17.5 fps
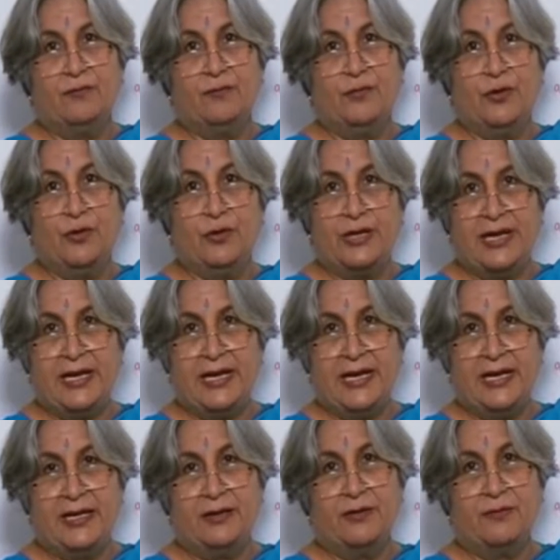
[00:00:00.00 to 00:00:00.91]

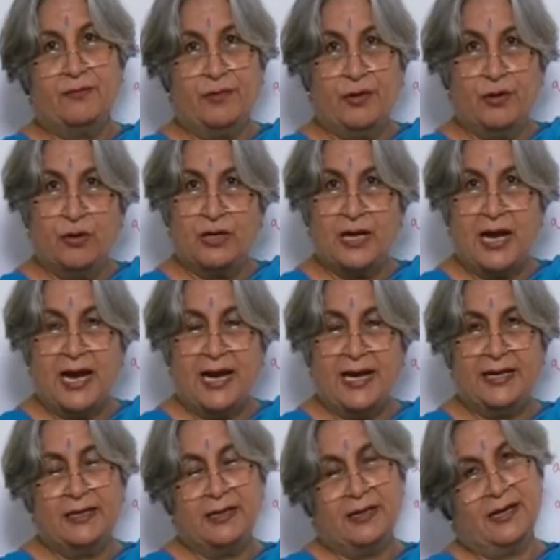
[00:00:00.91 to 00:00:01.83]
butene,
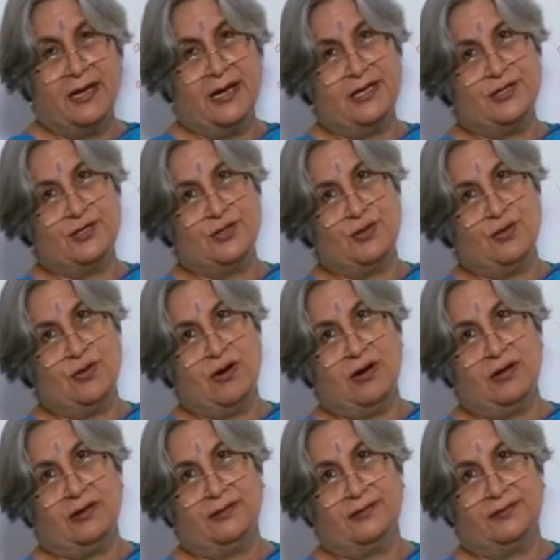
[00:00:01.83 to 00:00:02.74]
butane, and so
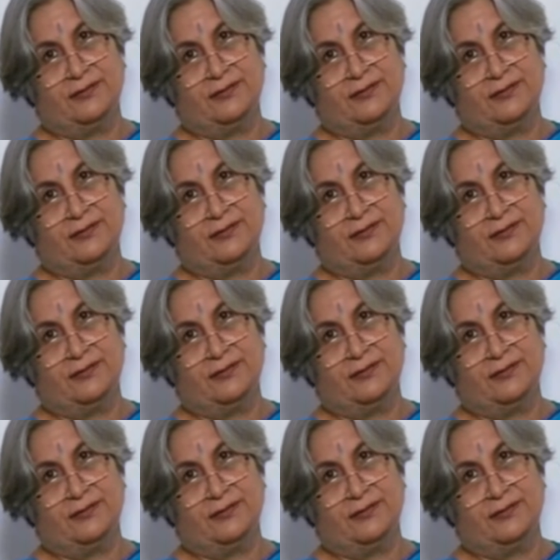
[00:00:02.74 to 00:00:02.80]
on.